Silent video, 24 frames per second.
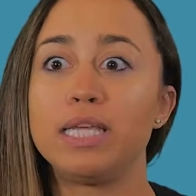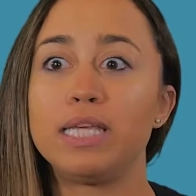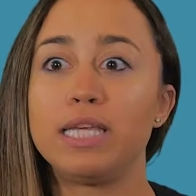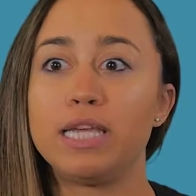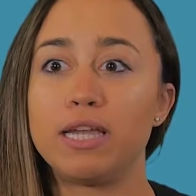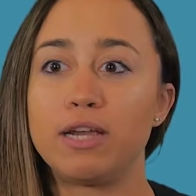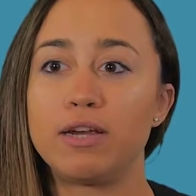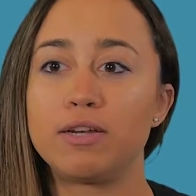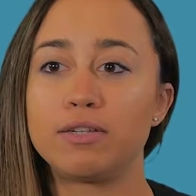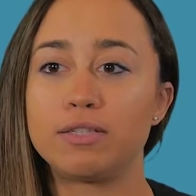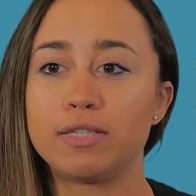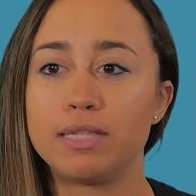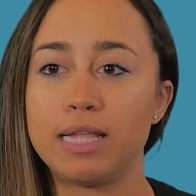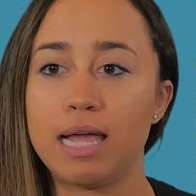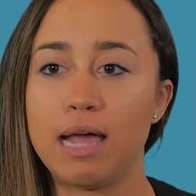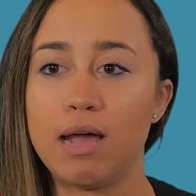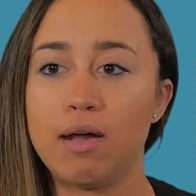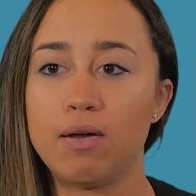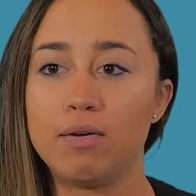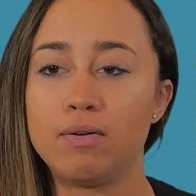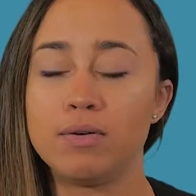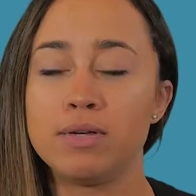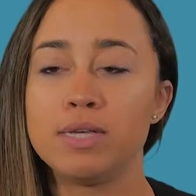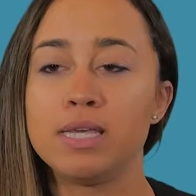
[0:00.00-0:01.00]
years
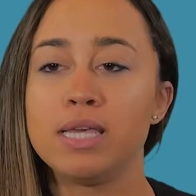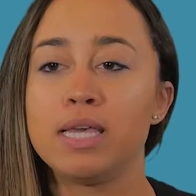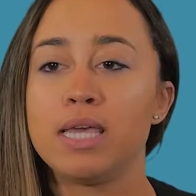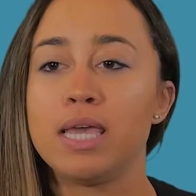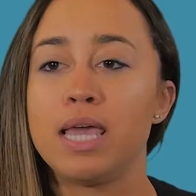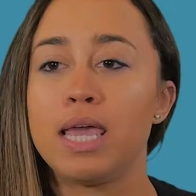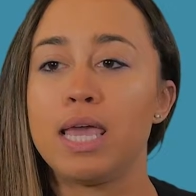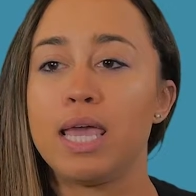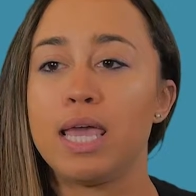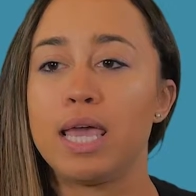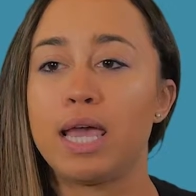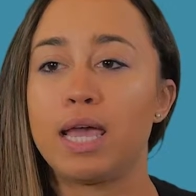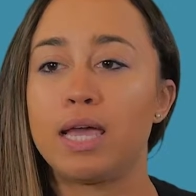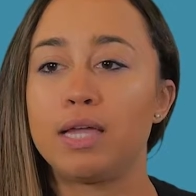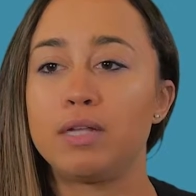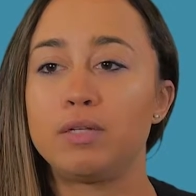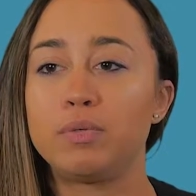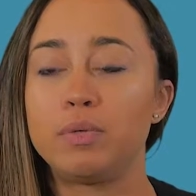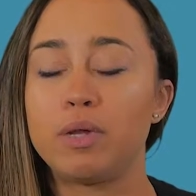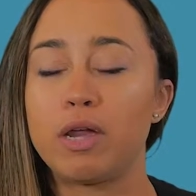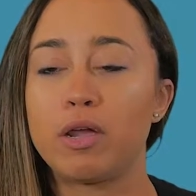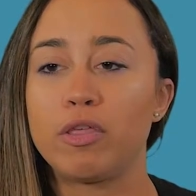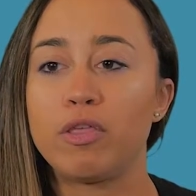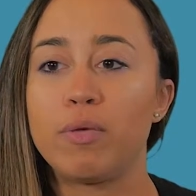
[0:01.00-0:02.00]
now, and
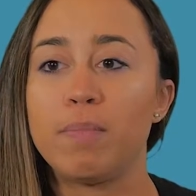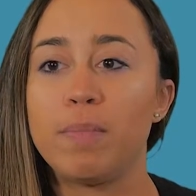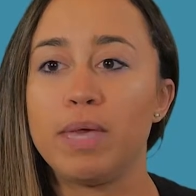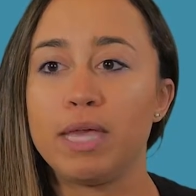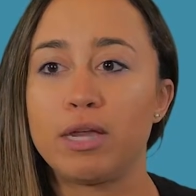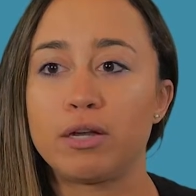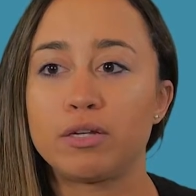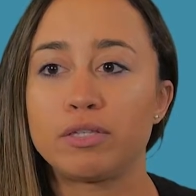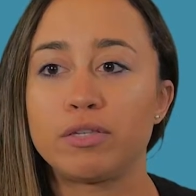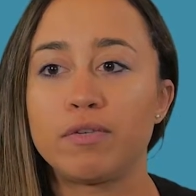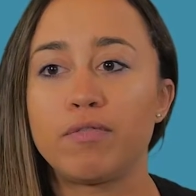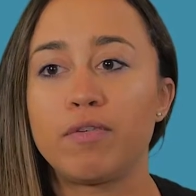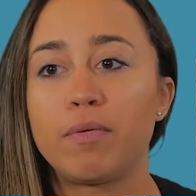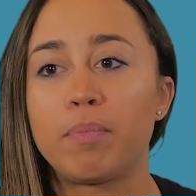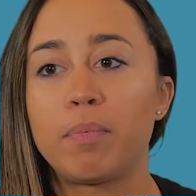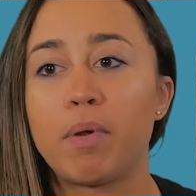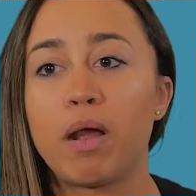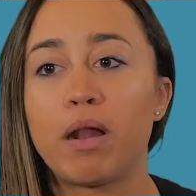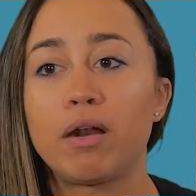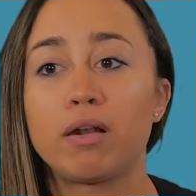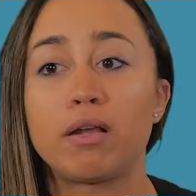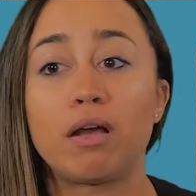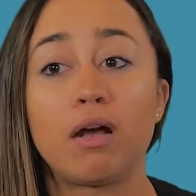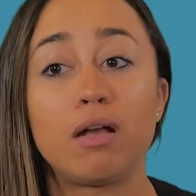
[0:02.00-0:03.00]
we are the makers of a
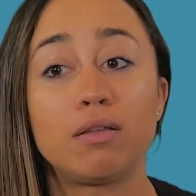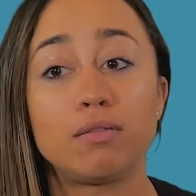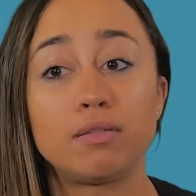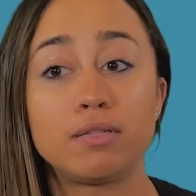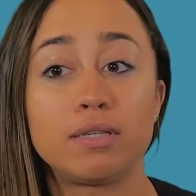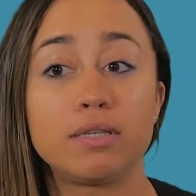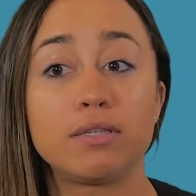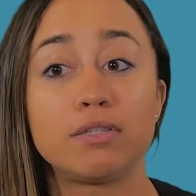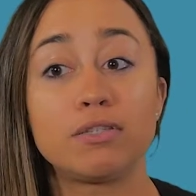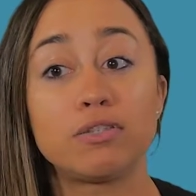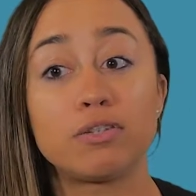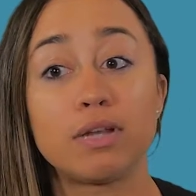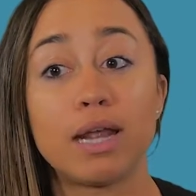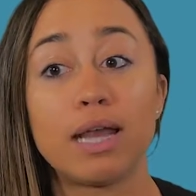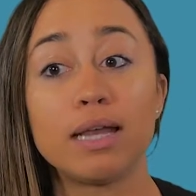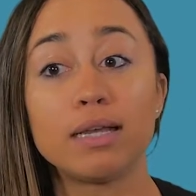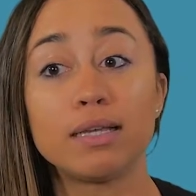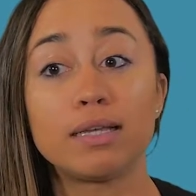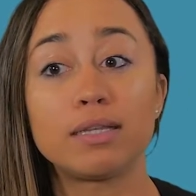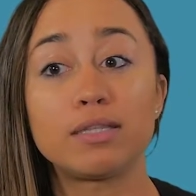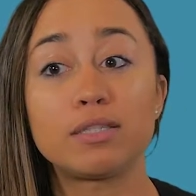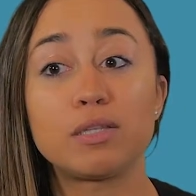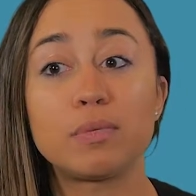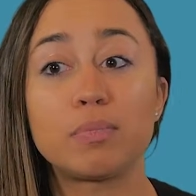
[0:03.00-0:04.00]
product called Systrack.
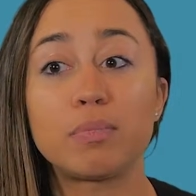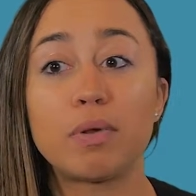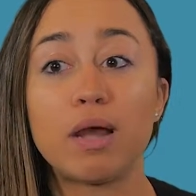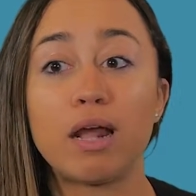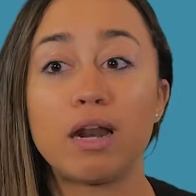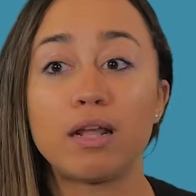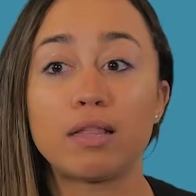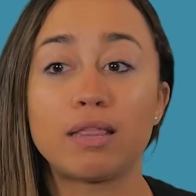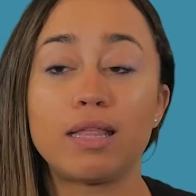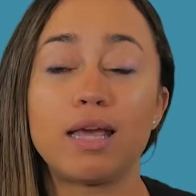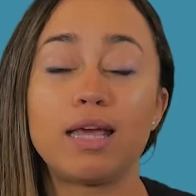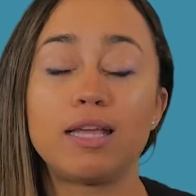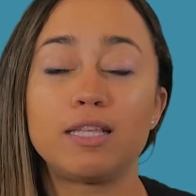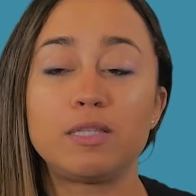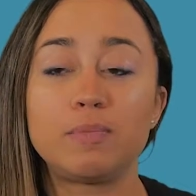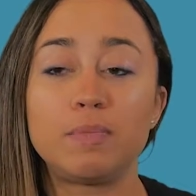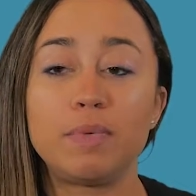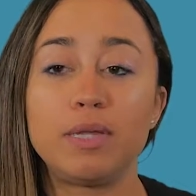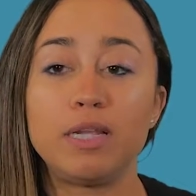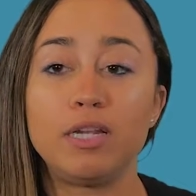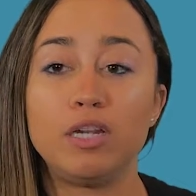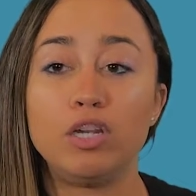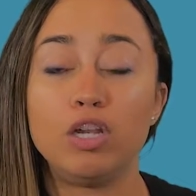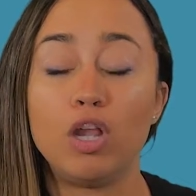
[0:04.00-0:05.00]
It's a product that has
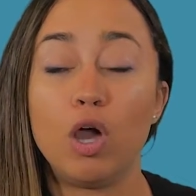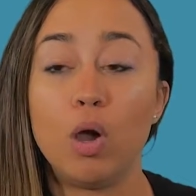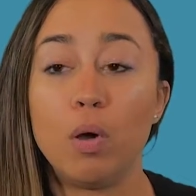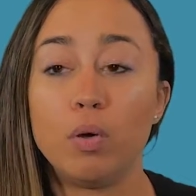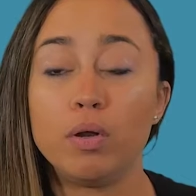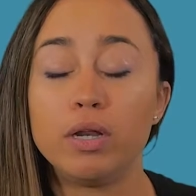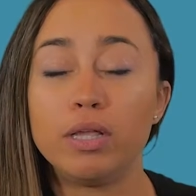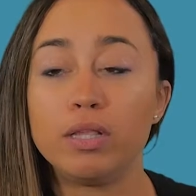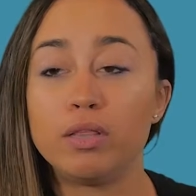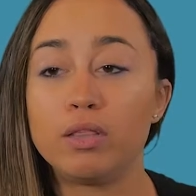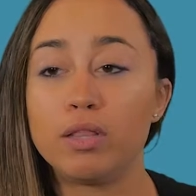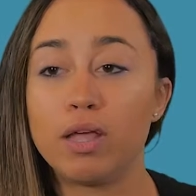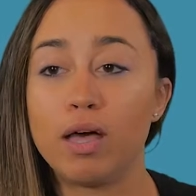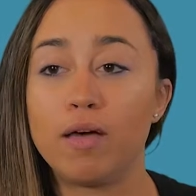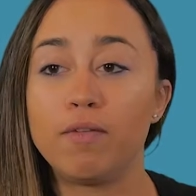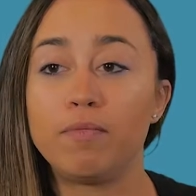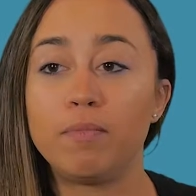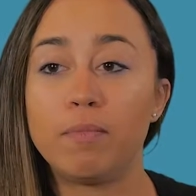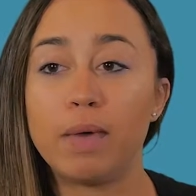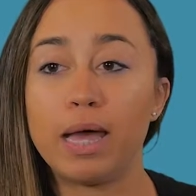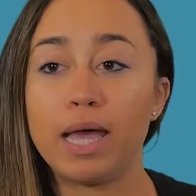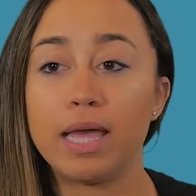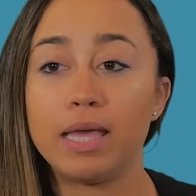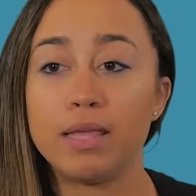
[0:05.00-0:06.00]
been known and loved
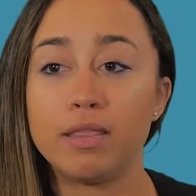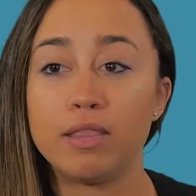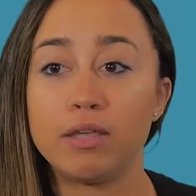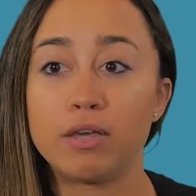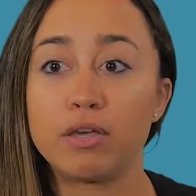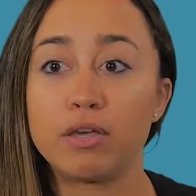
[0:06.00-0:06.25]
by the